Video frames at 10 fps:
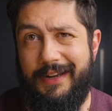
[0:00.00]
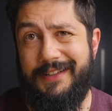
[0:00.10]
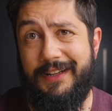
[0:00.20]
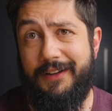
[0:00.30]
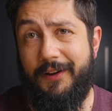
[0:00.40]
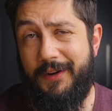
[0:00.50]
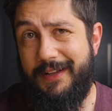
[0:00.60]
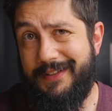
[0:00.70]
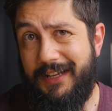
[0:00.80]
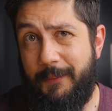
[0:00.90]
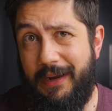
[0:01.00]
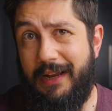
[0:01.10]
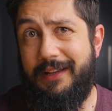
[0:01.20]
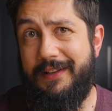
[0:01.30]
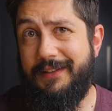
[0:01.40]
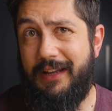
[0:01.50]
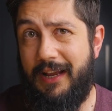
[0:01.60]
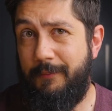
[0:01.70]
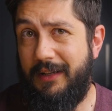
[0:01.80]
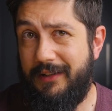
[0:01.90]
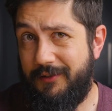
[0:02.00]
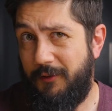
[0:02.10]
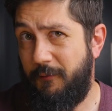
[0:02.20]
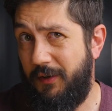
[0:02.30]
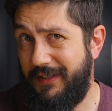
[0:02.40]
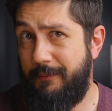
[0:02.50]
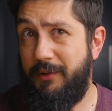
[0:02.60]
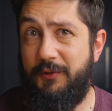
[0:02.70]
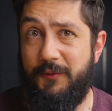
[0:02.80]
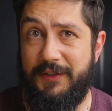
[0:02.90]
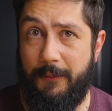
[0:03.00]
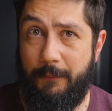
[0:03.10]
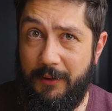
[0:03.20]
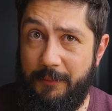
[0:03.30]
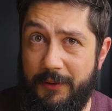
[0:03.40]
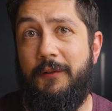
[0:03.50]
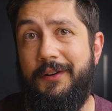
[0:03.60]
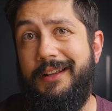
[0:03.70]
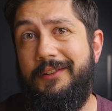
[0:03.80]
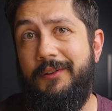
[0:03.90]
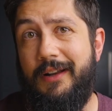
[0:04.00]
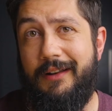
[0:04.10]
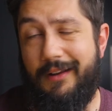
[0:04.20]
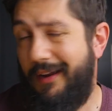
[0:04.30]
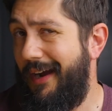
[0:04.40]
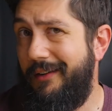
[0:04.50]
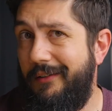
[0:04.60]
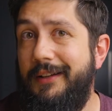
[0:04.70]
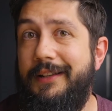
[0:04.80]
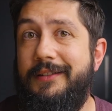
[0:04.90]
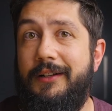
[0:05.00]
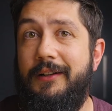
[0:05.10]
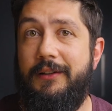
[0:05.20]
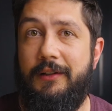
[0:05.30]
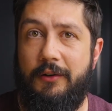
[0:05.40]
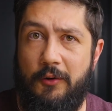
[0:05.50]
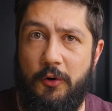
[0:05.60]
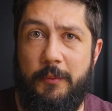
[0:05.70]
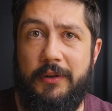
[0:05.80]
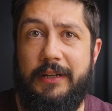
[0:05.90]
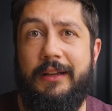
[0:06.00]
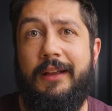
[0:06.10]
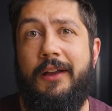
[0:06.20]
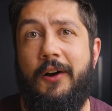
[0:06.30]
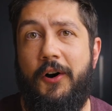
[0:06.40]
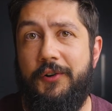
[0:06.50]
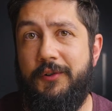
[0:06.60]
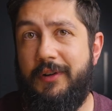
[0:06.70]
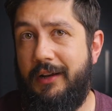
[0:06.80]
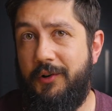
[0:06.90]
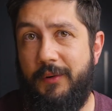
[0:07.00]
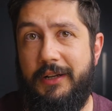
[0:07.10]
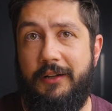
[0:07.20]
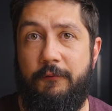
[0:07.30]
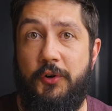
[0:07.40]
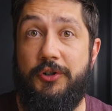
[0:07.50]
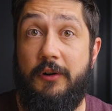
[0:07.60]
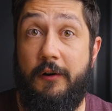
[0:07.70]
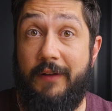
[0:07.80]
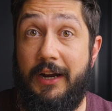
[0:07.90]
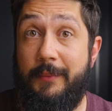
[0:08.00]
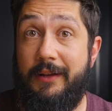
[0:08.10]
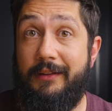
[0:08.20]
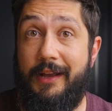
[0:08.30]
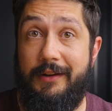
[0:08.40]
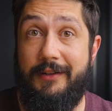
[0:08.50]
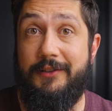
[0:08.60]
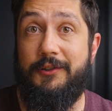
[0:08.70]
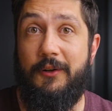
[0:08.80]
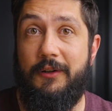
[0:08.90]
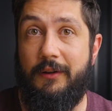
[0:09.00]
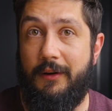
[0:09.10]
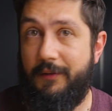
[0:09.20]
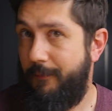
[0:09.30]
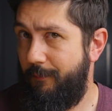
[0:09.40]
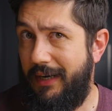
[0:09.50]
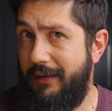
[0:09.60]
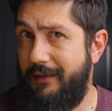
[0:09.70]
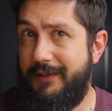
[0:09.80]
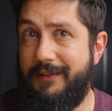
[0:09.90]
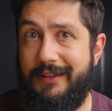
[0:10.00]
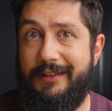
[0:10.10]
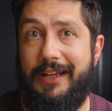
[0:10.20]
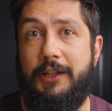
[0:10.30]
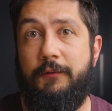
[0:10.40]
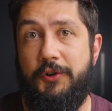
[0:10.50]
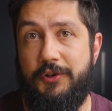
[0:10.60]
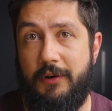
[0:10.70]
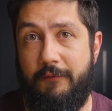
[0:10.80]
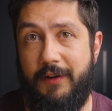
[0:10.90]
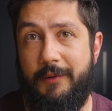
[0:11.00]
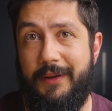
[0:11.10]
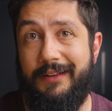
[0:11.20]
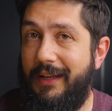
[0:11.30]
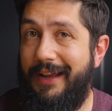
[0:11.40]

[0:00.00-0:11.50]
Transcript: And as I already said, pytest can be installed, for example, using pip. For that, you can either install it globally, or you can create a virtual environment and install pytest in that virtual environment.